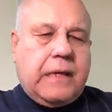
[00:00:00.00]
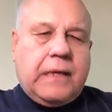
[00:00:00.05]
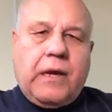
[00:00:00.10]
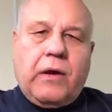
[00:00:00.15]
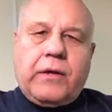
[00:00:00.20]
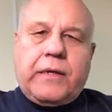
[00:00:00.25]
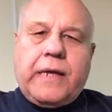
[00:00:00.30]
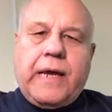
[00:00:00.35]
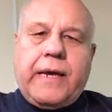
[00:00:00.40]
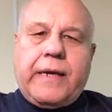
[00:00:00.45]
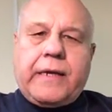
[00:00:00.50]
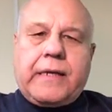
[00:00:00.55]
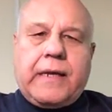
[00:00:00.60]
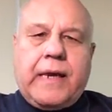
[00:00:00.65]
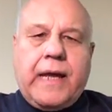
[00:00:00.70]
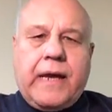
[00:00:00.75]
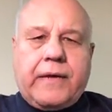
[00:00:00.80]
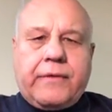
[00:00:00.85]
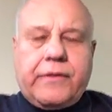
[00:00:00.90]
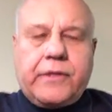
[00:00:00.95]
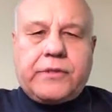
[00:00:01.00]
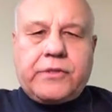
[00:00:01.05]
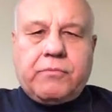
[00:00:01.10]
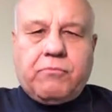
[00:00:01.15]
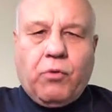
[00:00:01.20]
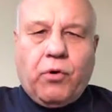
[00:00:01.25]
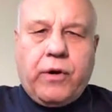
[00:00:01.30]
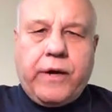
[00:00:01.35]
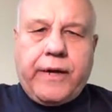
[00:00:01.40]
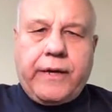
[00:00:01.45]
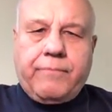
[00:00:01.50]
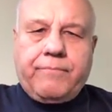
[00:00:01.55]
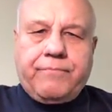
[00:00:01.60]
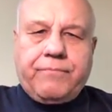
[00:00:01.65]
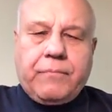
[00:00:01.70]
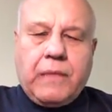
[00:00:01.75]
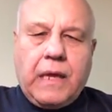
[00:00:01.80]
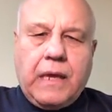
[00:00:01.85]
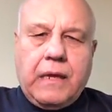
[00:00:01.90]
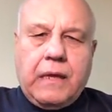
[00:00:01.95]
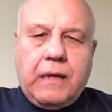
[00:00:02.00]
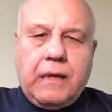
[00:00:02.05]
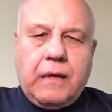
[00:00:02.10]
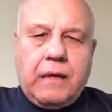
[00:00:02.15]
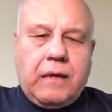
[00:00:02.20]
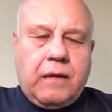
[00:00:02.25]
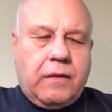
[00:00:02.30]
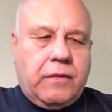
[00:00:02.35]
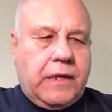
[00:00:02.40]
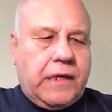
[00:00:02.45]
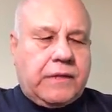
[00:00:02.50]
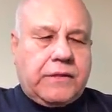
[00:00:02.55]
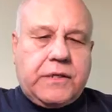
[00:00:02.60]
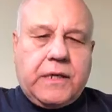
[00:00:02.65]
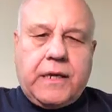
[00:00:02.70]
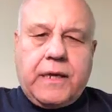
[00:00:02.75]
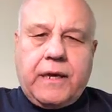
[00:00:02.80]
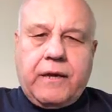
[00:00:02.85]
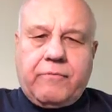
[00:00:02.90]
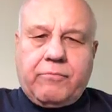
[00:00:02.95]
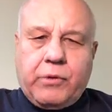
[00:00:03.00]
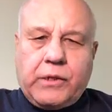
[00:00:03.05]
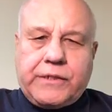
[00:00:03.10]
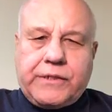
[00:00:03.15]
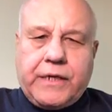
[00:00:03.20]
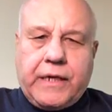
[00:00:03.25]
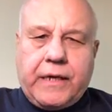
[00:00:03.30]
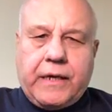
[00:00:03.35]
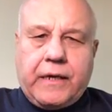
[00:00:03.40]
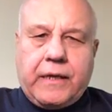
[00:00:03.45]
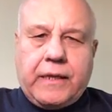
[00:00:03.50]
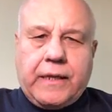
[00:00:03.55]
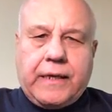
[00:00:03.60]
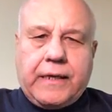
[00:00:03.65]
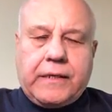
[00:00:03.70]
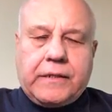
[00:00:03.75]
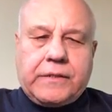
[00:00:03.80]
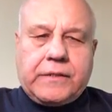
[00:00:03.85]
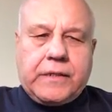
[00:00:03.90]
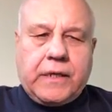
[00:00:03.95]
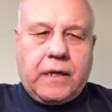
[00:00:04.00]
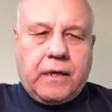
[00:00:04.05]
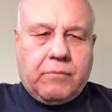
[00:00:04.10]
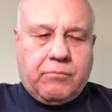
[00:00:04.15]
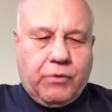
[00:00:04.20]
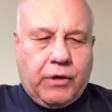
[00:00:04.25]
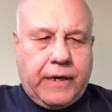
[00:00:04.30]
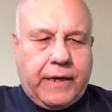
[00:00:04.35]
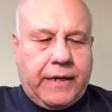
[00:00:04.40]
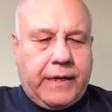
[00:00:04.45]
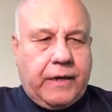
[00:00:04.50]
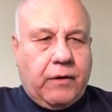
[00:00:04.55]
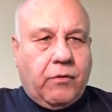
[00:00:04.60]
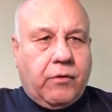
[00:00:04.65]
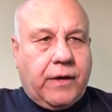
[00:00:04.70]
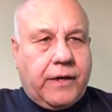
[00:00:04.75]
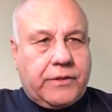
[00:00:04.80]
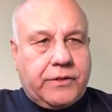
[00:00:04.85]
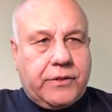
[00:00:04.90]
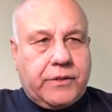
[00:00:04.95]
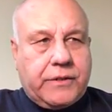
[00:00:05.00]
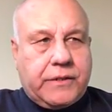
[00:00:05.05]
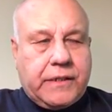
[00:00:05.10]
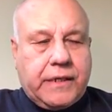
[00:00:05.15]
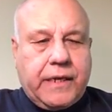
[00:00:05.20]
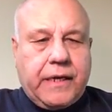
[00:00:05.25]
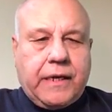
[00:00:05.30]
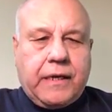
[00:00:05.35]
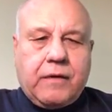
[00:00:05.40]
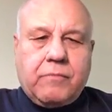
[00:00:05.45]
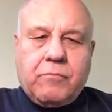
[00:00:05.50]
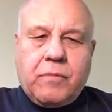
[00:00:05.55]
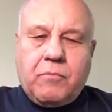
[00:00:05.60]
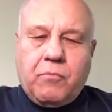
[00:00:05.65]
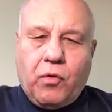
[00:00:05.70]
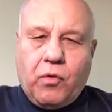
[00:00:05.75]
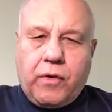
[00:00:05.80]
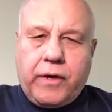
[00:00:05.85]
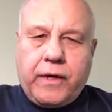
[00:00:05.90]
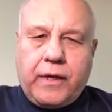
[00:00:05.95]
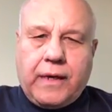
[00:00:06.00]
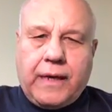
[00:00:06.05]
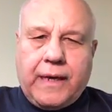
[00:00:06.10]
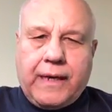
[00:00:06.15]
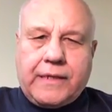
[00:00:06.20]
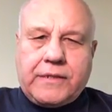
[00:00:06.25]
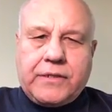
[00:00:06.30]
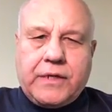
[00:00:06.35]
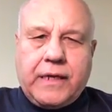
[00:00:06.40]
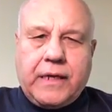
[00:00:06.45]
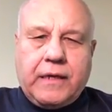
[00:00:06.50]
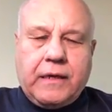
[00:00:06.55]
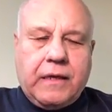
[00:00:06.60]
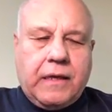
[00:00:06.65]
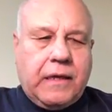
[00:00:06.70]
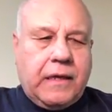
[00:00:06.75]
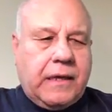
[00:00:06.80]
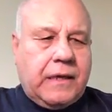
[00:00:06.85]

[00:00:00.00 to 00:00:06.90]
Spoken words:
Now, at 9 o'clock this morning, the city of Brazil is celebrating, or I should say memorializing,